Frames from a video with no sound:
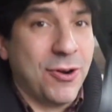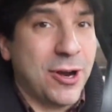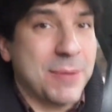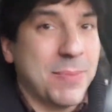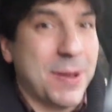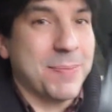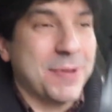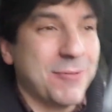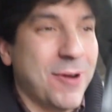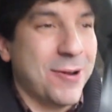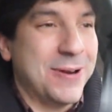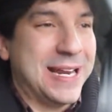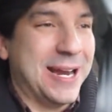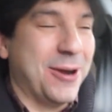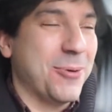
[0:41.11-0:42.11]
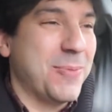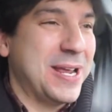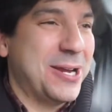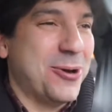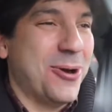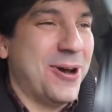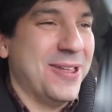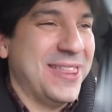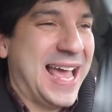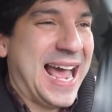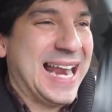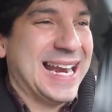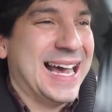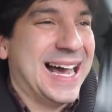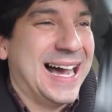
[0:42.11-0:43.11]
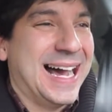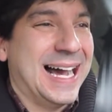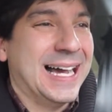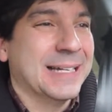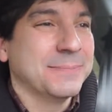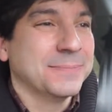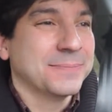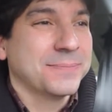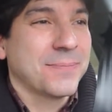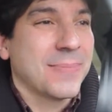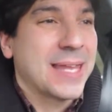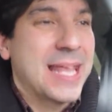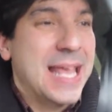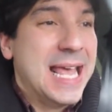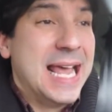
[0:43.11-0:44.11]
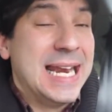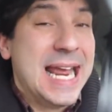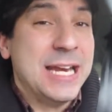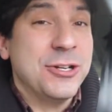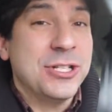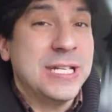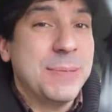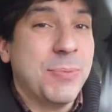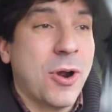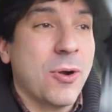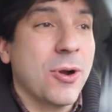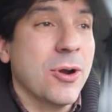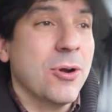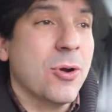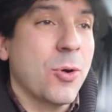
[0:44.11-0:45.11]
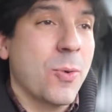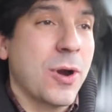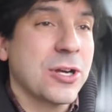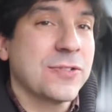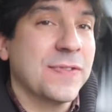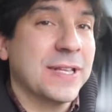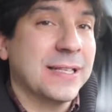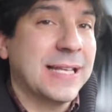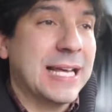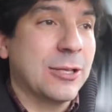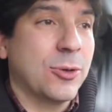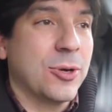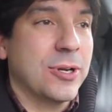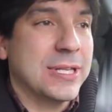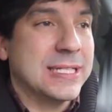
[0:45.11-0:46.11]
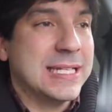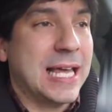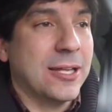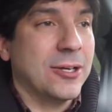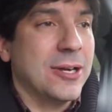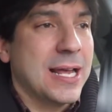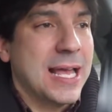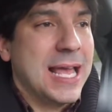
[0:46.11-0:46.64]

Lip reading: very bumpy road here, we call that an agency broker who works for the landlord or the seller,